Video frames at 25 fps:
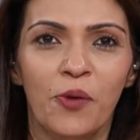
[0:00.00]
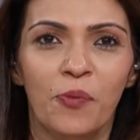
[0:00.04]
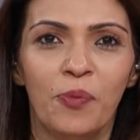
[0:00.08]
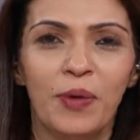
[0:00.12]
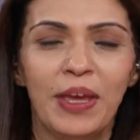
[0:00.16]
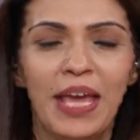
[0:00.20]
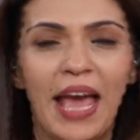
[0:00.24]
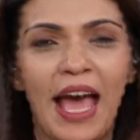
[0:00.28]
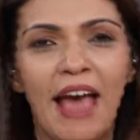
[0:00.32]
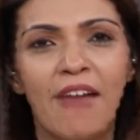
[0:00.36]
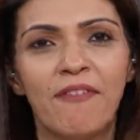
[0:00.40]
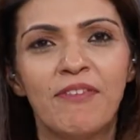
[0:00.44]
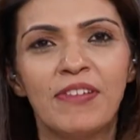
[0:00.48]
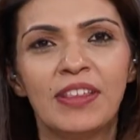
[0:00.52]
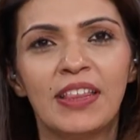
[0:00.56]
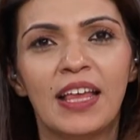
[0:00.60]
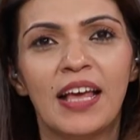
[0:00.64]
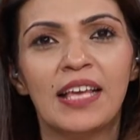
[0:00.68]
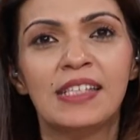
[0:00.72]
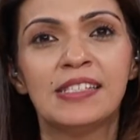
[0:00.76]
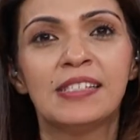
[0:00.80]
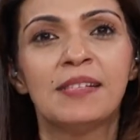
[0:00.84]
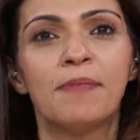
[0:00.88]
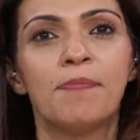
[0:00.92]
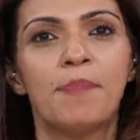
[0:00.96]
We have with
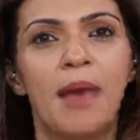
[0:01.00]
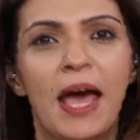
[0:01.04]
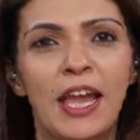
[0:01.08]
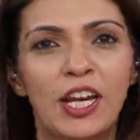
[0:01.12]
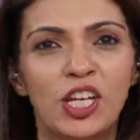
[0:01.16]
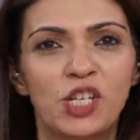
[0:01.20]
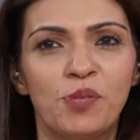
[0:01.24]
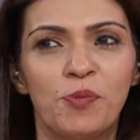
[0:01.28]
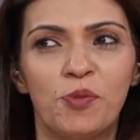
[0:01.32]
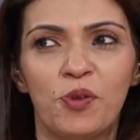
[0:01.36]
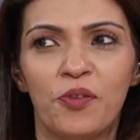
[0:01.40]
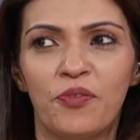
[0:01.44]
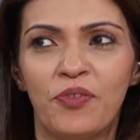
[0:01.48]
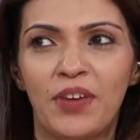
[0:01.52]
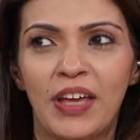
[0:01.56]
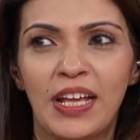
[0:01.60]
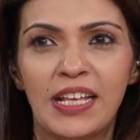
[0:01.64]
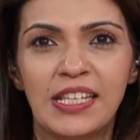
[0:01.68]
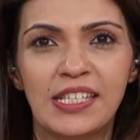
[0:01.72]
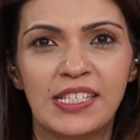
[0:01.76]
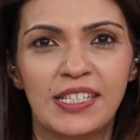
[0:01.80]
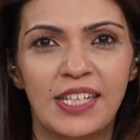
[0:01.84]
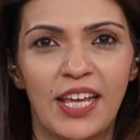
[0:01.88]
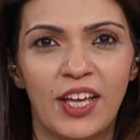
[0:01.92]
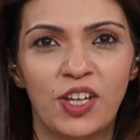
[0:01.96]
us the management of
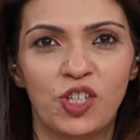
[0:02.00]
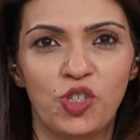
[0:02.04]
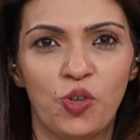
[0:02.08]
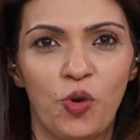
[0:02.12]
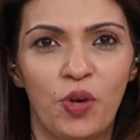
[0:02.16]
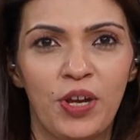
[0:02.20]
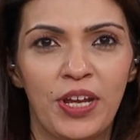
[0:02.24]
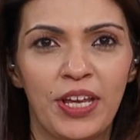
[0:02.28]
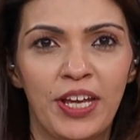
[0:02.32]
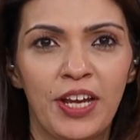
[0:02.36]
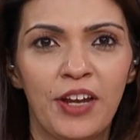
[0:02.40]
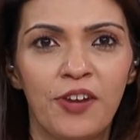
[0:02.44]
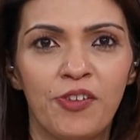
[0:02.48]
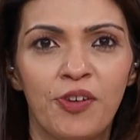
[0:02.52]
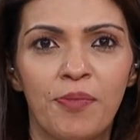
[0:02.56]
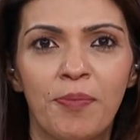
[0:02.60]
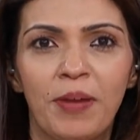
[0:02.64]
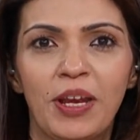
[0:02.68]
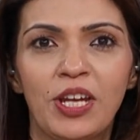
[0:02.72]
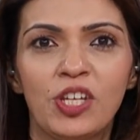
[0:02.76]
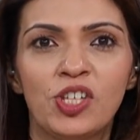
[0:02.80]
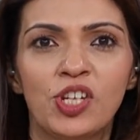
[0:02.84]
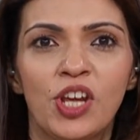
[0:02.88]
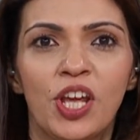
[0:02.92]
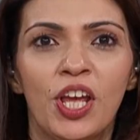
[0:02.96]
Kaynes Tech joining in
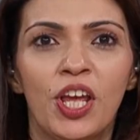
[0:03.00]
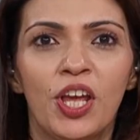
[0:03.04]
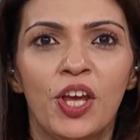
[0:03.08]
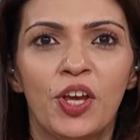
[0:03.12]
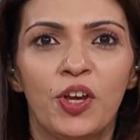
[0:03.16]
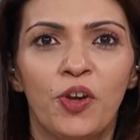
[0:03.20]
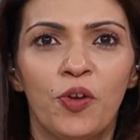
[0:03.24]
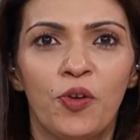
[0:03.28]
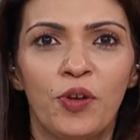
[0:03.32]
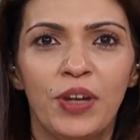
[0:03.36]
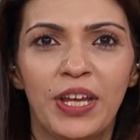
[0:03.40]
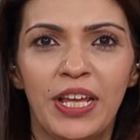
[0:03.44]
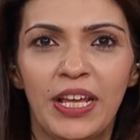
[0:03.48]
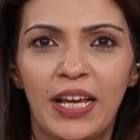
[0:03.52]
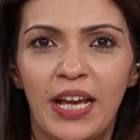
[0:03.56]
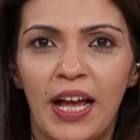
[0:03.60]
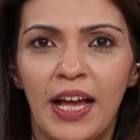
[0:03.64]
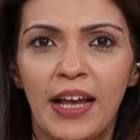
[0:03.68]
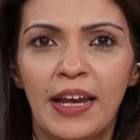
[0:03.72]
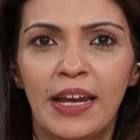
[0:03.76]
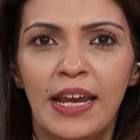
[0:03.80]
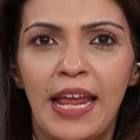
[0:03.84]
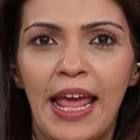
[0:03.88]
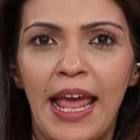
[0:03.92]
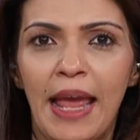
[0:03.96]
Ramesh
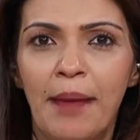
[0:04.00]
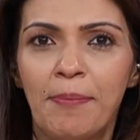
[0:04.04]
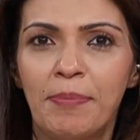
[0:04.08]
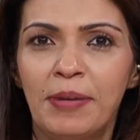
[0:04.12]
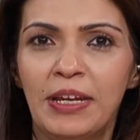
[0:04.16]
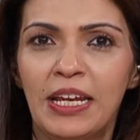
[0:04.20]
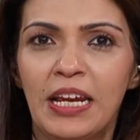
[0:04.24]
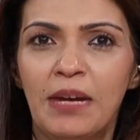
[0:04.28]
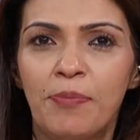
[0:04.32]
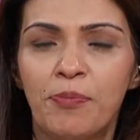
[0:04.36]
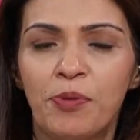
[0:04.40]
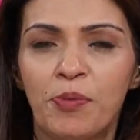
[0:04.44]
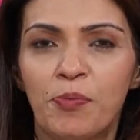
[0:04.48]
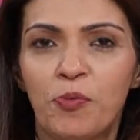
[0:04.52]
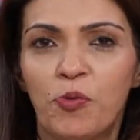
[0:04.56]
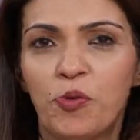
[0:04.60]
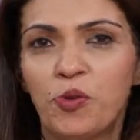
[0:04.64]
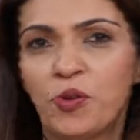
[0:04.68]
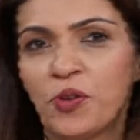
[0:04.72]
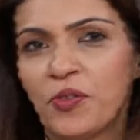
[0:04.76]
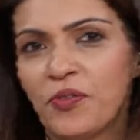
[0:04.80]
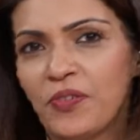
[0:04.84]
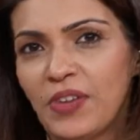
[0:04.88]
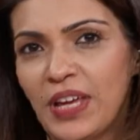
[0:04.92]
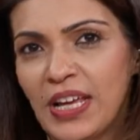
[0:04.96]
Kunhikannan, MD and
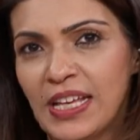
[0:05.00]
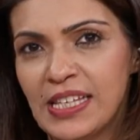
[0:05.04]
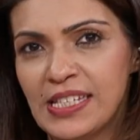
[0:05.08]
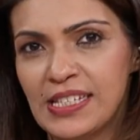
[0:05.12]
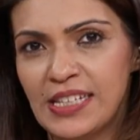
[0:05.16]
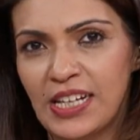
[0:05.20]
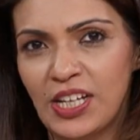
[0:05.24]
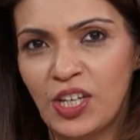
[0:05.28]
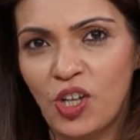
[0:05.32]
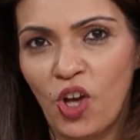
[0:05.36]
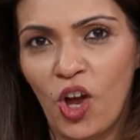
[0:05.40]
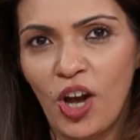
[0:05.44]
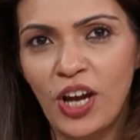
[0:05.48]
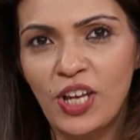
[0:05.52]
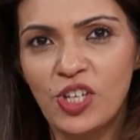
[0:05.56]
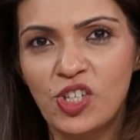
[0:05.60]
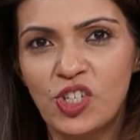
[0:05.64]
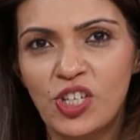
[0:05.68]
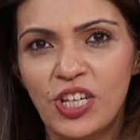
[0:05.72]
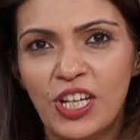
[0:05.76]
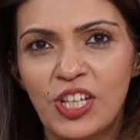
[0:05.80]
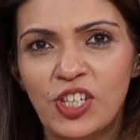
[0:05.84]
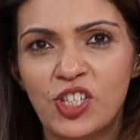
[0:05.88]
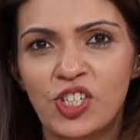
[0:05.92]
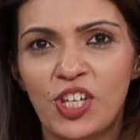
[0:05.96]
promoter of Kaynes
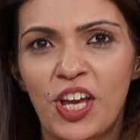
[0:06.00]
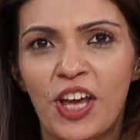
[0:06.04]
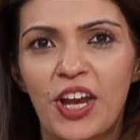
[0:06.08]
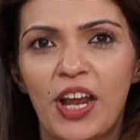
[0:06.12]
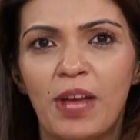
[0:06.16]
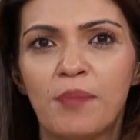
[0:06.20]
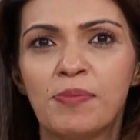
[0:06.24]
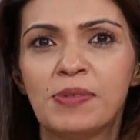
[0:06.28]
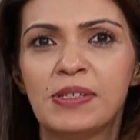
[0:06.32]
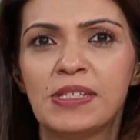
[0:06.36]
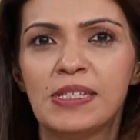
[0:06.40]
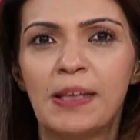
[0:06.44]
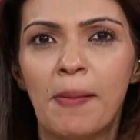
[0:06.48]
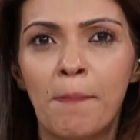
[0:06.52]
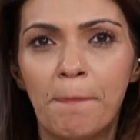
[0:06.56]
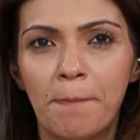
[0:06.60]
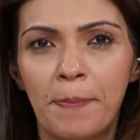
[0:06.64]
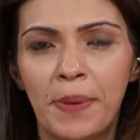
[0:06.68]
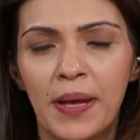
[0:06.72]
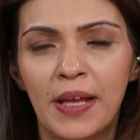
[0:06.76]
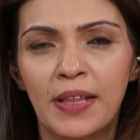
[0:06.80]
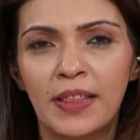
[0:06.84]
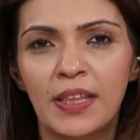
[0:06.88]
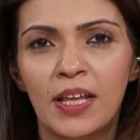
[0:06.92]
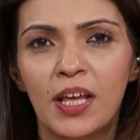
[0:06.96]
Technology, and Jairam
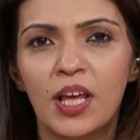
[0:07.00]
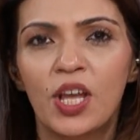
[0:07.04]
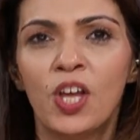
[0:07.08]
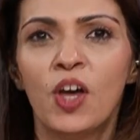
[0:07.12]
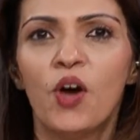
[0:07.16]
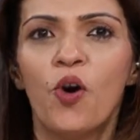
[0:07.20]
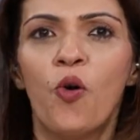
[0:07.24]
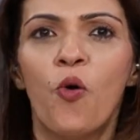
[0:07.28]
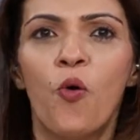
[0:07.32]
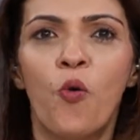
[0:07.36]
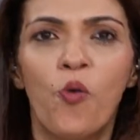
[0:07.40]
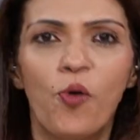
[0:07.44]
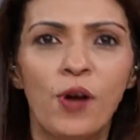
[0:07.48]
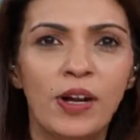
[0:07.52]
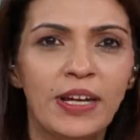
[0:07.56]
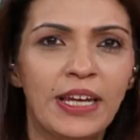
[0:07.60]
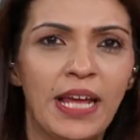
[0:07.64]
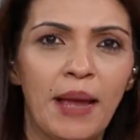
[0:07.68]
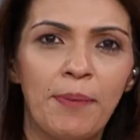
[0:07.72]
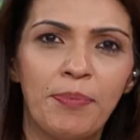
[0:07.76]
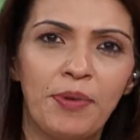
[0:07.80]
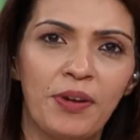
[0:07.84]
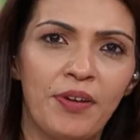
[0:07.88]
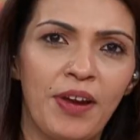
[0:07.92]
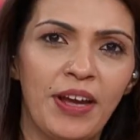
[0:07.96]
Sampath, whole
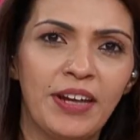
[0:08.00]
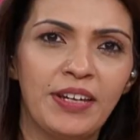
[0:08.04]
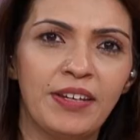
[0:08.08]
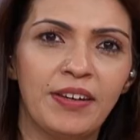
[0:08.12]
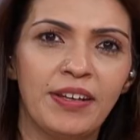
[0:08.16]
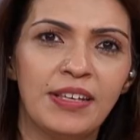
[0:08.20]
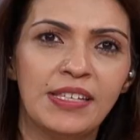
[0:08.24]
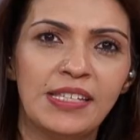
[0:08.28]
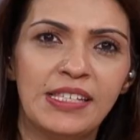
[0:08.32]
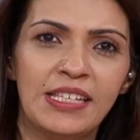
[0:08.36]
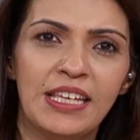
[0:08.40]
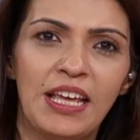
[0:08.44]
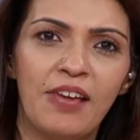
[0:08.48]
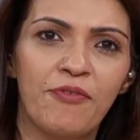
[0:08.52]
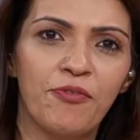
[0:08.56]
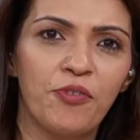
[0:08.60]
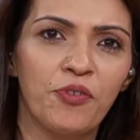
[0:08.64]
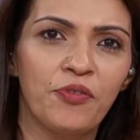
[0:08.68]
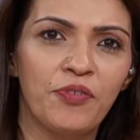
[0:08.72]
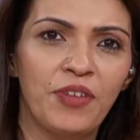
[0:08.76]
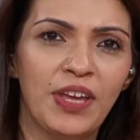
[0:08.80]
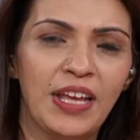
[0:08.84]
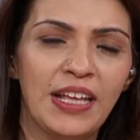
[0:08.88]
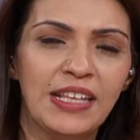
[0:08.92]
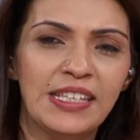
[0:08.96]
time director and CFO
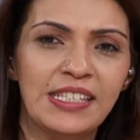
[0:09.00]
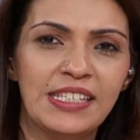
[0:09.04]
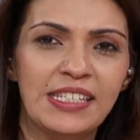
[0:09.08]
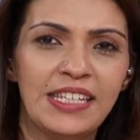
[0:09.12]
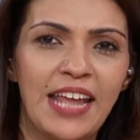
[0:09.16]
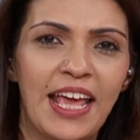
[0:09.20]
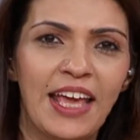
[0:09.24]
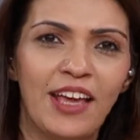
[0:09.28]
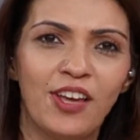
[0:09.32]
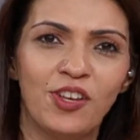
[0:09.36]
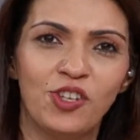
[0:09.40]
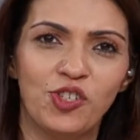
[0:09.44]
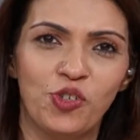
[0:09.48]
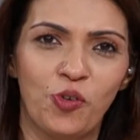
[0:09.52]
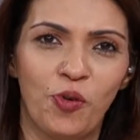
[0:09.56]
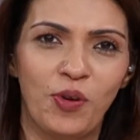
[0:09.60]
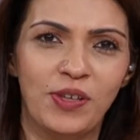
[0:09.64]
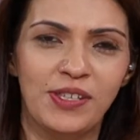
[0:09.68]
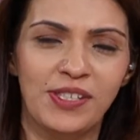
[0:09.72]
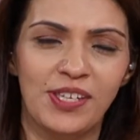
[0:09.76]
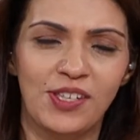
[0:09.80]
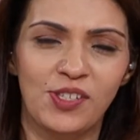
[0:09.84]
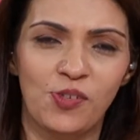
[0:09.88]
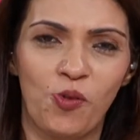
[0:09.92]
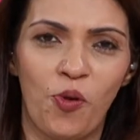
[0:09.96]
of Kaynes Tech,
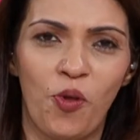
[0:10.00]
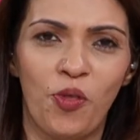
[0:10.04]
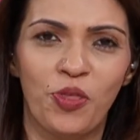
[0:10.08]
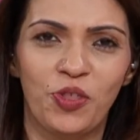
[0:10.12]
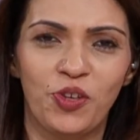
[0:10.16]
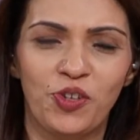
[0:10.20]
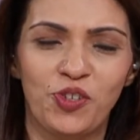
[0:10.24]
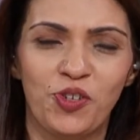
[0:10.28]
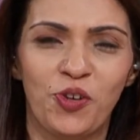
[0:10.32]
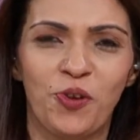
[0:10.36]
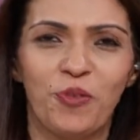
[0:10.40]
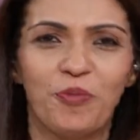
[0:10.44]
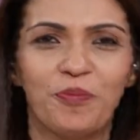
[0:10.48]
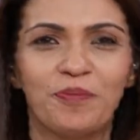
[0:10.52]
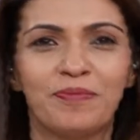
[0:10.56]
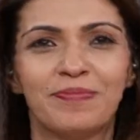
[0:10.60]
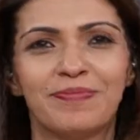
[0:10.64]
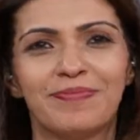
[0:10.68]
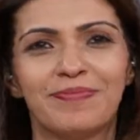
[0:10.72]
joins us on the show.